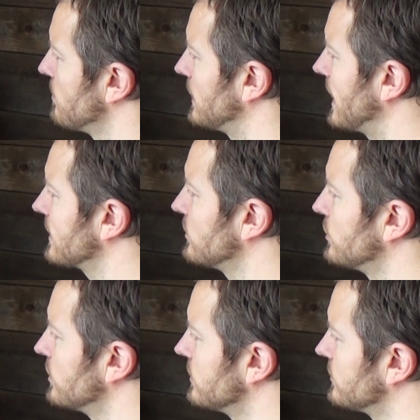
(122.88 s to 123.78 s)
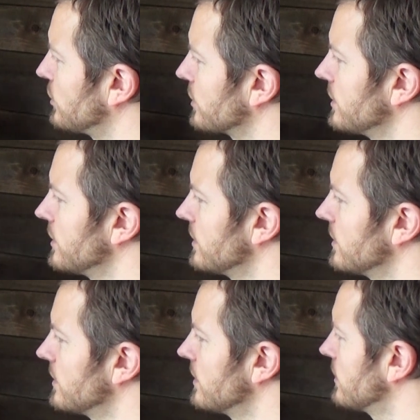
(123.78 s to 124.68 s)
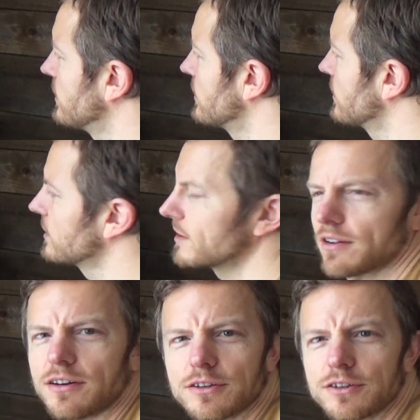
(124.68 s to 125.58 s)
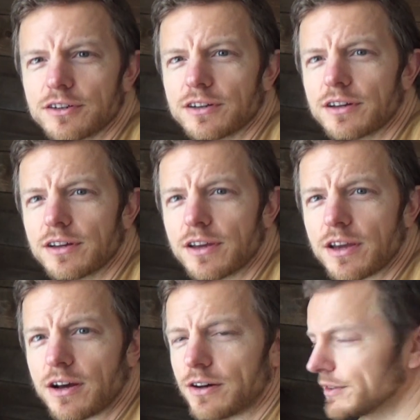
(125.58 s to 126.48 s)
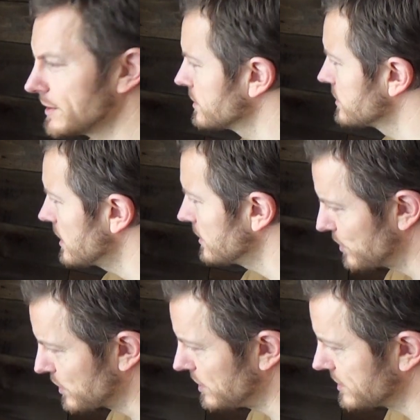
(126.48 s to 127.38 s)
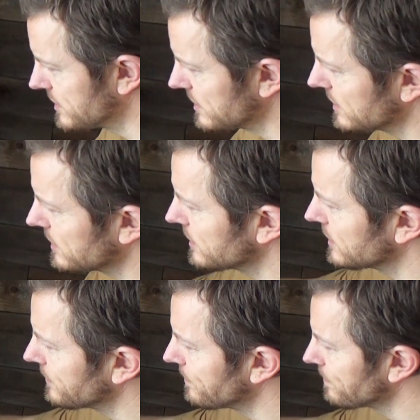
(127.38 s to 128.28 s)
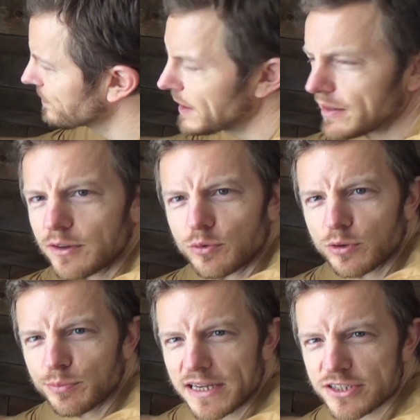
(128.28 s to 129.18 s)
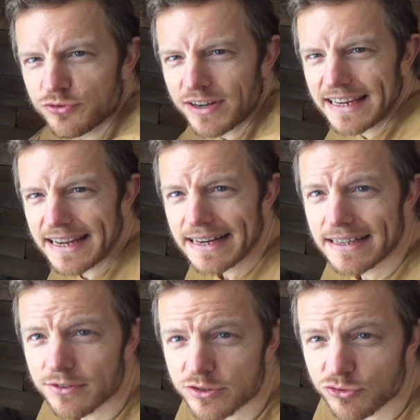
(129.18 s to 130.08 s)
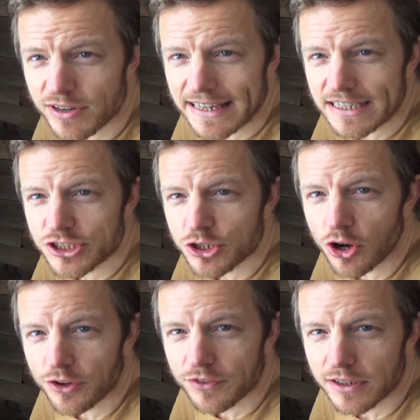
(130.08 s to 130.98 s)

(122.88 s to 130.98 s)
black or dark color on the side, because there will be a shrinkage on